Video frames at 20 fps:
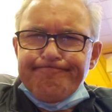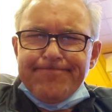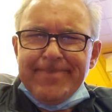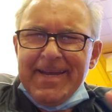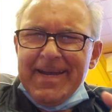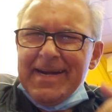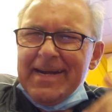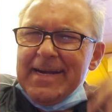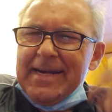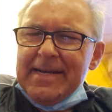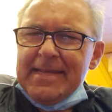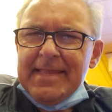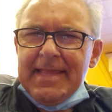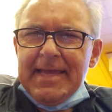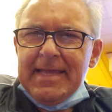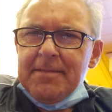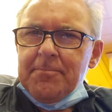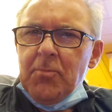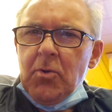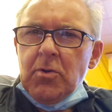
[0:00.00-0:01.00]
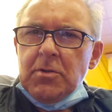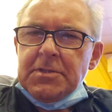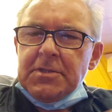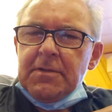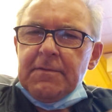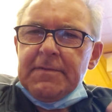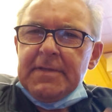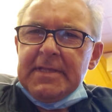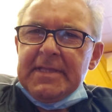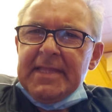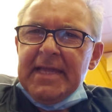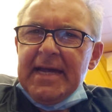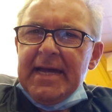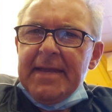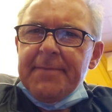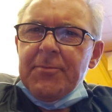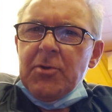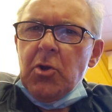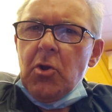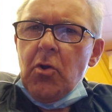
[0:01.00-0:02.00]
Carded most of the
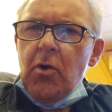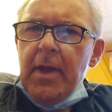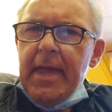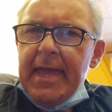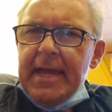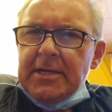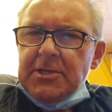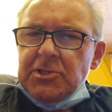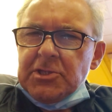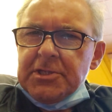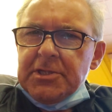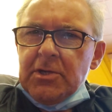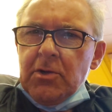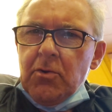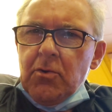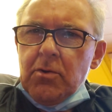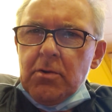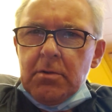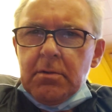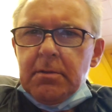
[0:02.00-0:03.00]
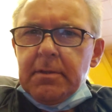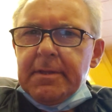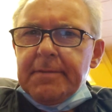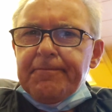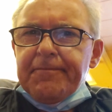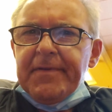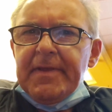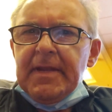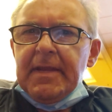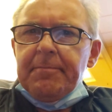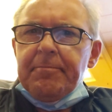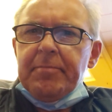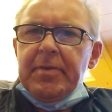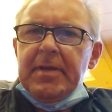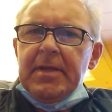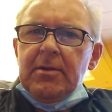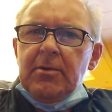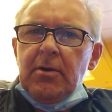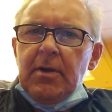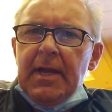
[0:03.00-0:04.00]
time, no action, old
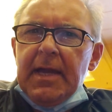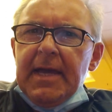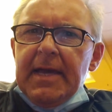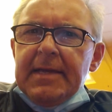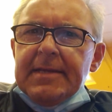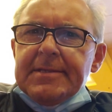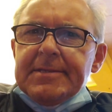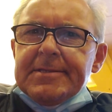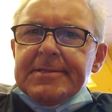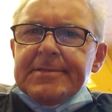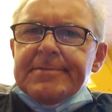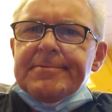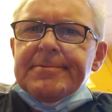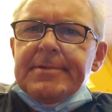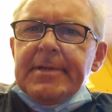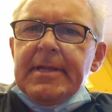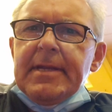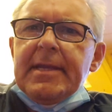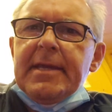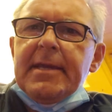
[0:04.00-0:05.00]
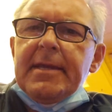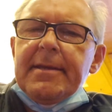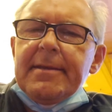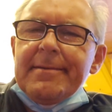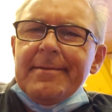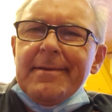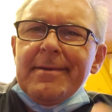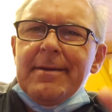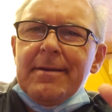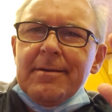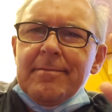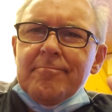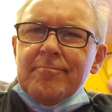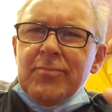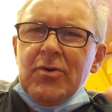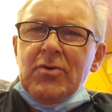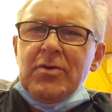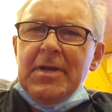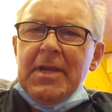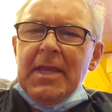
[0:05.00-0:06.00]
Filipino guys, really,
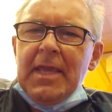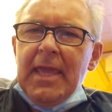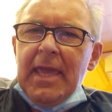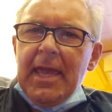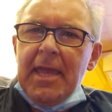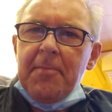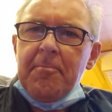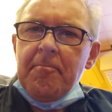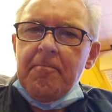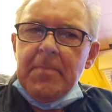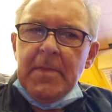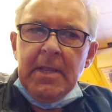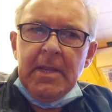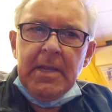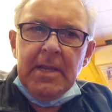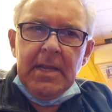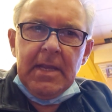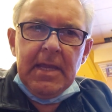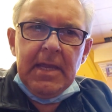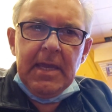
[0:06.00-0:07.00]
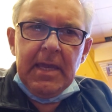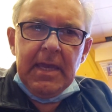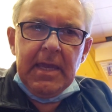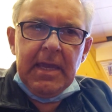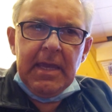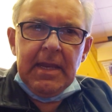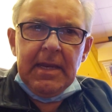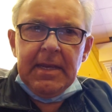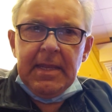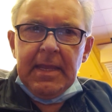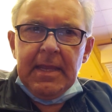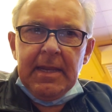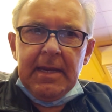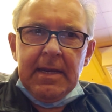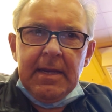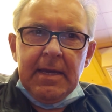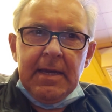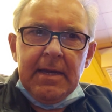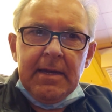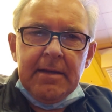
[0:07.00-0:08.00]
boring game. And
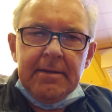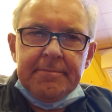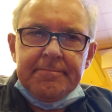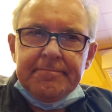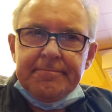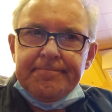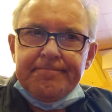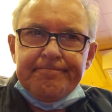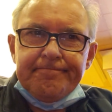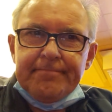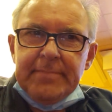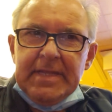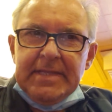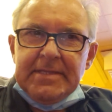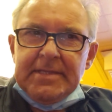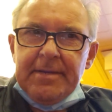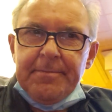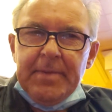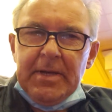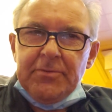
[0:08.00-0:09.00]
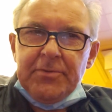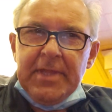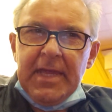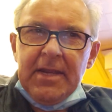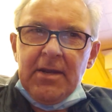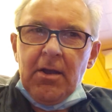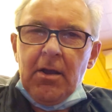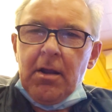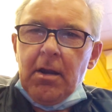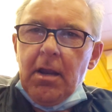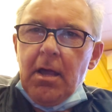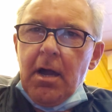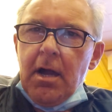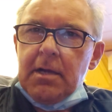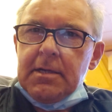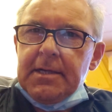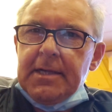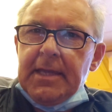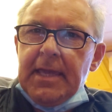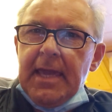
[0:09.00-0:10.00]
then, let's say about 10
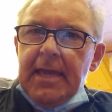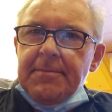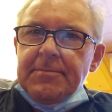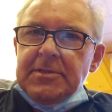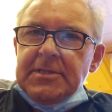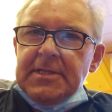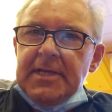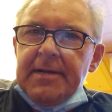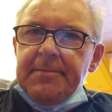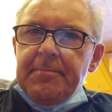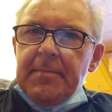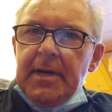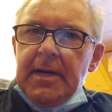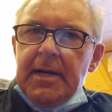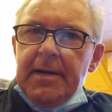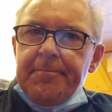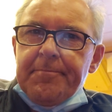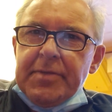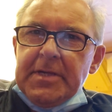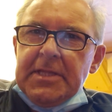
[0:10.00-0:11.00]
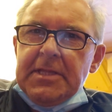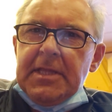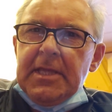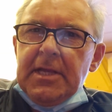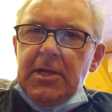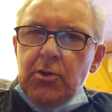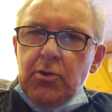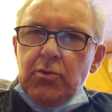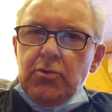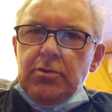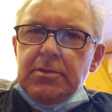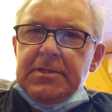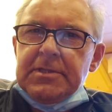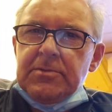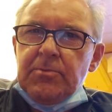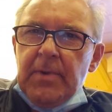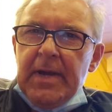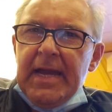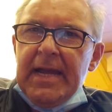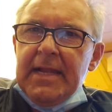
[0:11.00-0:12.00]
o'clock came some pretty loose,
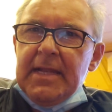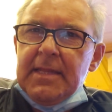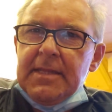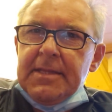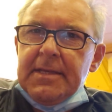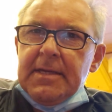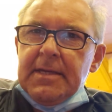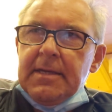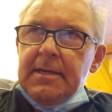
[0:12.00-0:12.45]
wild,